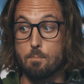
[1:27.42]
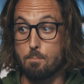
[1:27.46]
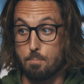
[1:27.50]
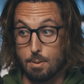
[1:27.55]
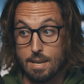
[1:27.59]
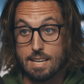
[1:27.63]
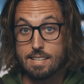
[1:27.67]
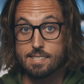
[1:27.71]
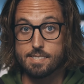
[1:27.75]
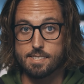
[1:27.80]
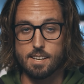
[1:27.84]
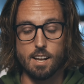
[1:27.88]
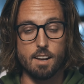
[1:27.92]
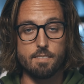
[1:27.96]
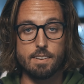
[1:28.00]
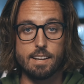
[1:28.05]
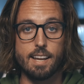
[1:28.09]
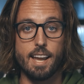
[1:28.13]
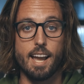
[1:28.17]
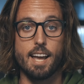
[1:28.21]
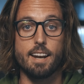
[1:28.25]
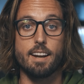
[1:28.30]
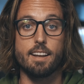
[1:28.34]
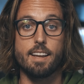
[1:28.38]
beast of a
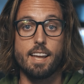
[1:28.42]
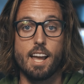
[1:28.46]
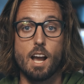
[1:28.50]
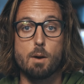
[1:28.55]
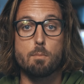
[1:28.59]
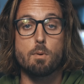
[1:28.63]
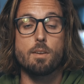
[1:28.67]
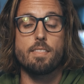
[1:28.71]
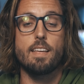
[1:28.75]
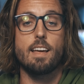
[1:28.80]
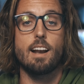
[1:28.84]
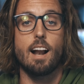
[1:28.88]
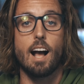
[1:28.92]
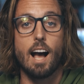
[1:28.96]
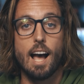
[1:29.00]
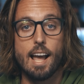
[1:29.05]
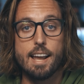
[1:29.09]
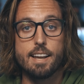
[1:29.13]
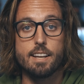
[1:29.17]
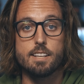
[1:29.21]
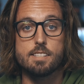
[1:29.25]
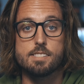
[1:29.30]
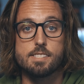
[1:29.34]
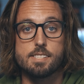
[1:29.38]
Canon camera that I
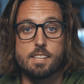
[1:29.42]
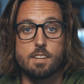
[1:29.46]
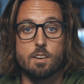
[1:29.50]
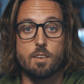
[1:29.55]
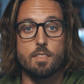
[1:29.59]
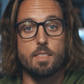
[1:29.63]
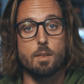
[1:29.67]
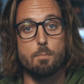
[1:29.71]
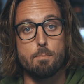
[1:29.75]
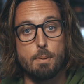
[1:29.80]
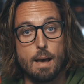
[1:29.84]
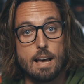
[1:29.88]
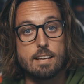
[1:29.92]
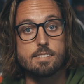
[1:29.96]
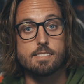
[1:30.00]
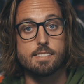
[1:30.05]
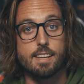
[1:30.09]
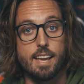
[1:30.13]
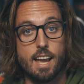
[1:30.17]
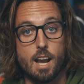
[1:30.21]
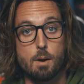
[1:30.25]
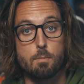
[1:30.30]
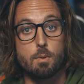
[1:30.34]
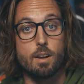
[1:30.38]
consider the best
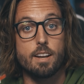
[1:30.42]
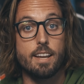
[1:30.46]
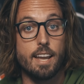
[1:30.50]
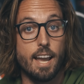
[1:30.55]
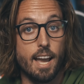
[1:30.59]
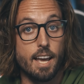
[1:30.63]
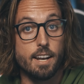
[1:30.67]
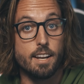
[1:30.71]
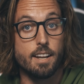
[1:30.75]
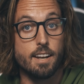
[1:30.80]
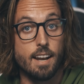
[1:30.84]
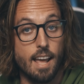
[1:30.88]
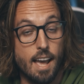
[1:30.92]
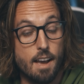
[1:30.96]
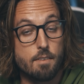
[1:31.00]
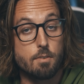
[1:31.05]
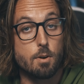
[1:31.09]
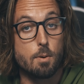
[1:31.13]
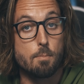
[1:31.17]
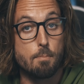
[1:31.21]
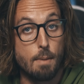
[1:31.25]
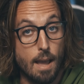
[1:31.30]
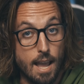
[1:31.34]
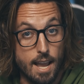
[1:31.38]
camera Canon
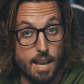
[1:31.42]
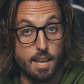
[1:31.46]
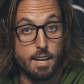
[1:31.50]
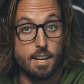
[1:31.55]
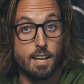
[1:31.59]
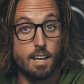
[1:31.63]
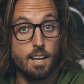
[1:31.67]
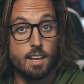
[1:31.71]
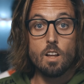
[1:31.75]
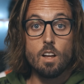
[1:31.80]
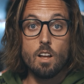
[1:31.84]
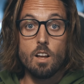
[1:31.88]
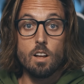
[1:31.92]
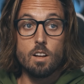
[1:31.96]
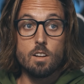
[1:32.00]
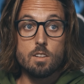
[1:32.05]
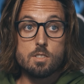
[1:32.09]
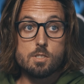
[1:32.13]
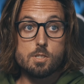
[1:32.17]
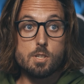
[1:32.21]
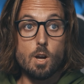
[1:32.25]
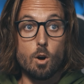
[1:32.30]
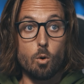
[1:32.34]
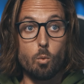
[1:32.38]
ever made.
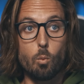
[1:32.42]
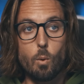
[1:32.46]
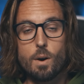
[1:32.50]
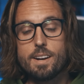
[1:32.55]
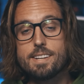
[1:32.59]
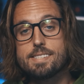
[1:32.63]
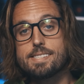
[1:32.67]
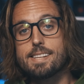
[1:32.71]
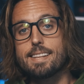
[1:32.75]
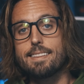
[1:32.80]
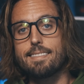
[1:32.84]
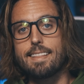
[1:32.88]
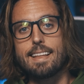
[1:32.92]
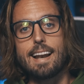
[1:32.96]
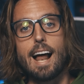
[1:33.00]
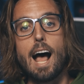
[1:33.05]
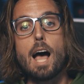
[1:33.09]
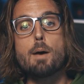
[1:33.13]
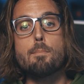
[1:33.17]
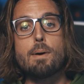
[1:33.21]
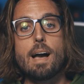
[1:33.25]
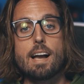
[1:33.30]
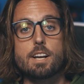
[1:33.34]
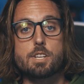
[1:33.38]
So what is it that
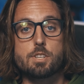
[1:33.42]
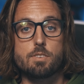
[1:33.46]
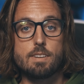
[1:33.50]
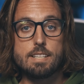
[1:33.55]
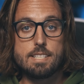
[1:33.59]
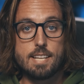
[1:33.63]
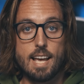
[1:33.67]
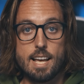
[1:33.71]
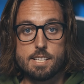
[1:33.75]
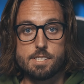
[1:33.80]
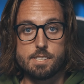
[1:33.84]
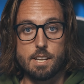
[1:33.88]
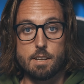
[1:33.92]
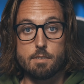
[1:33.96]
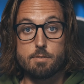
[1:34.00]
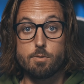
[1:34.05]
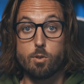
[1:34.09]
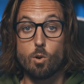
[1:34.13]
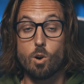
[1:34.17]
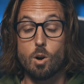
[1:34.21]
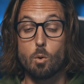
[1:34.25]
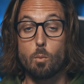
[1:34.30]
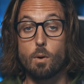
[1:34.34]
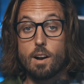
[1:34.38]
I'm actually testing
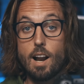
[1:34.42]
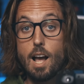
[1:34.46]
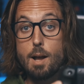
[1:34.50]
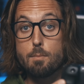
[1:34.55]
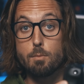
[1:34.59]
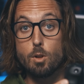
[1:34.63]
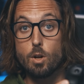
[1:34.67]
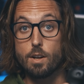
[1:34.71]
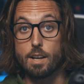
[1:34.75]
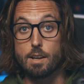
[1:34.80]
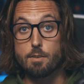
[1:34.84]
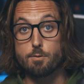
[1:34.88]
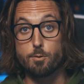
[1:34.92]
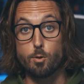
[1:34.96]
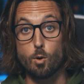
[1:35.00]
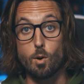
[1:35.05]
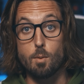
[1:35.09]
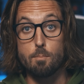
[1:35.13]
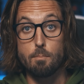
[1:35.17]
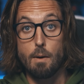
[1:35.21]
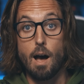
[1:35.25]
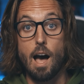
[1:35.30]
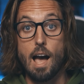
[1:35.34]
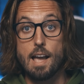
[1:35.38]
for when I'm looking
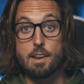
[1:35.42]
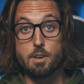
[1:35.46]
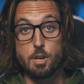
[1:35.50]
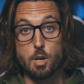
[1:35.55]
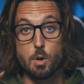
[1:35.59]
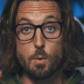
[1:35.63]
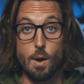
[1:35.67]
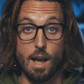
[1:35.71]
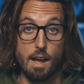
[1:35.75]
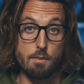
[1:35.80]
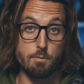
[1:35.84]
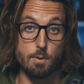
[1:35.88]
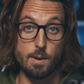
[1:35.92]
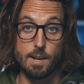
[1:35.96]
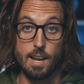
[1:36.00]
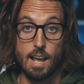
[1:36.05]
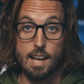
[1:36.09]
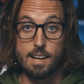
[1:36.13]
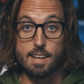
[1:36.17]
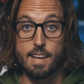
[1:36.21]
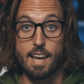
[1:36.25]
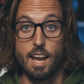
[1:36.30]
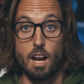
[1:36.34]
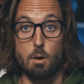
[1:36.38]
for my new
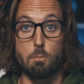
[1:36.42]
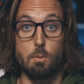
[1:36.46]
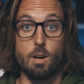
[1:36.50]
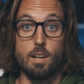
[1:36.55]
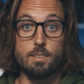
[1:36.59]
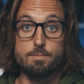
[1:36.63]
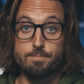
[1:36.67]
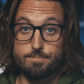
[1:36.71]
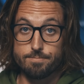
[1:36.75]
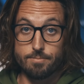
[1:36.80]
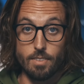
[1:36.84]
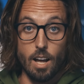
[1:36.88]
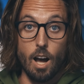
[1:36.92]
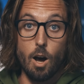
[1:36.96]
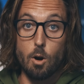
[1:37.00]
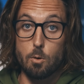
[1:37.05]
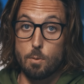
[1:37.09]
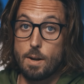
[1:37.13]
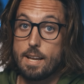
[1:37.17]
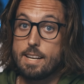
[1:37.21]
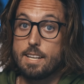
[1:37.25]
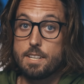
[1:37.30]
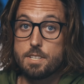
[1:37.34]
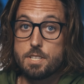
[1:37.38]
everyday camera? I'll
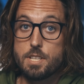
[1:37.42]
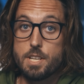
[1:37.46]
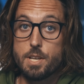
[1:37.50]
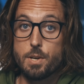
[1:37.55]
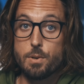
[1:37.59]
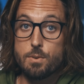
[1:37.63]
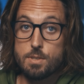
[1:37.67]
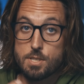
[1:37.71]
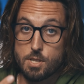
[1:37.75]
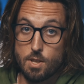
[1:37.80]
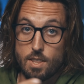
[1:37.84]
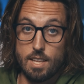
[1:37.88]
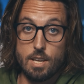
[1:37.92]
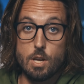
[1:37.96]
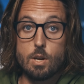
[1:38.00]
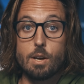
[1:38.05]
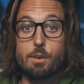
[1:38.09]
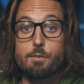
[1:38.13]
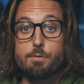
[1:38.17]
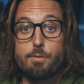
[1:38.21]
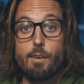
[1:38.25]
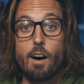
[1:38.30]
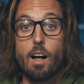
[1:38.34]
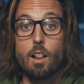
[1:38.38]
read it to you so that you
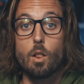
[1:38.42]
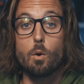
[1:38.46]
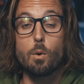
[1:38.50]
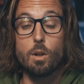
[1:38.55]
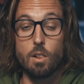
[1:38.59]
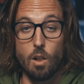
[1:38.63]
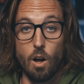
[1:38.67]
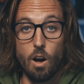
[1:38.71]
can follow